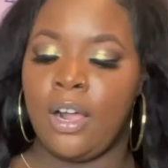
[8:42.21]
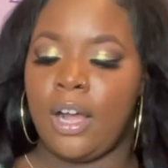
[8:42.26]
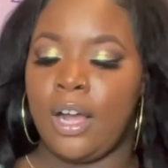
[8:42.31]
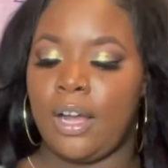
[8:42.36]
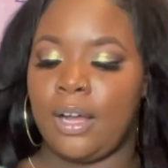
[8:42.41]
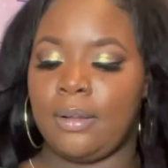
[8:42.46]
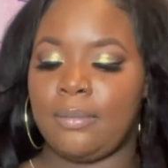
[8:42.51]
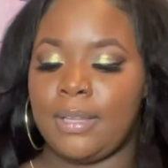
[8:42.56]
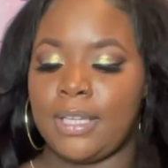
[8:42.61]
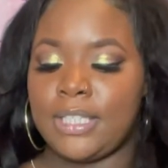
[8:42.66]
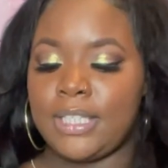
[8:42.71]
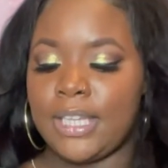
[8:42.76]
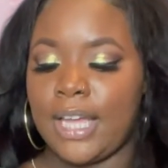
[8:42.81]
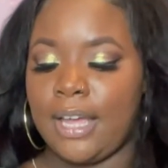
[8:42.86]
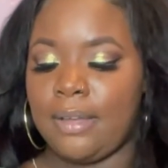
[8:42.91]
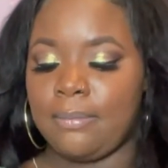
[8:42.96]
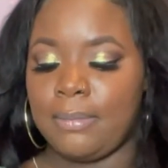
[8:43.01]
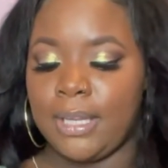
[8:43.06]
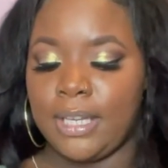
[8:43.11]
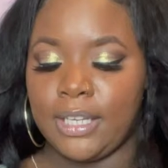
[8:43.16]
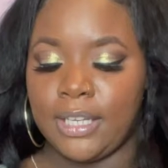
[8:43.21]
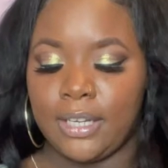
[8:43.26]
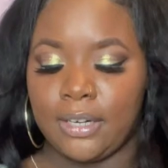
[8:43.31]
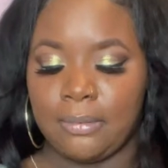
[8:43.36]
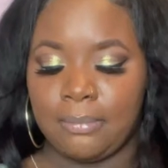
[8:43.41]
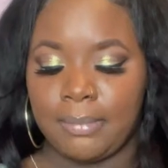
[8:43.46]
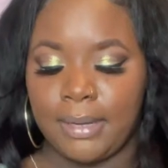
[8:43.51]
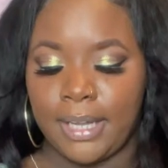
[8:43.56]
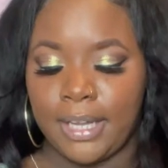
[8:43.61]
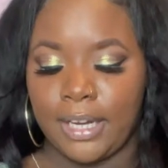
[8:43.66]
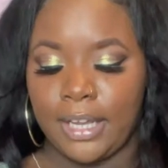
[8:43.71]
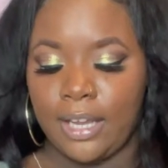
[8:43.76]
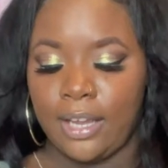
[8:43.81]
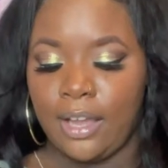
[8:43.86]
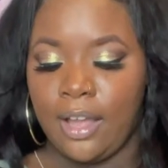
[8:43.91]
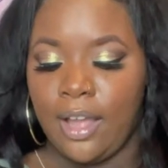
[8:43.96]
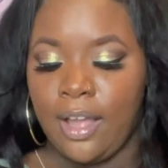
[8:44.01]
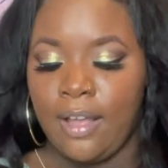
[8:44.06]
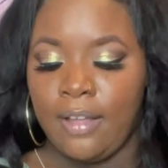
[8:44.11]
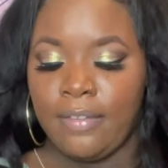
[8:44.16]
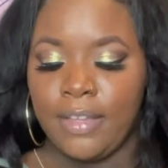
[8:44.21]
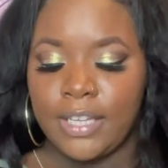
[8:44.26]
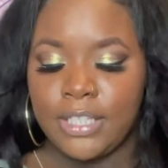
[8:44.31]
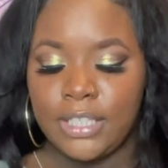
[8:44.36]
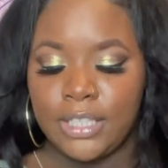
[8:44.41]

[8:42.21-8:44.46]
That saved me a little money. They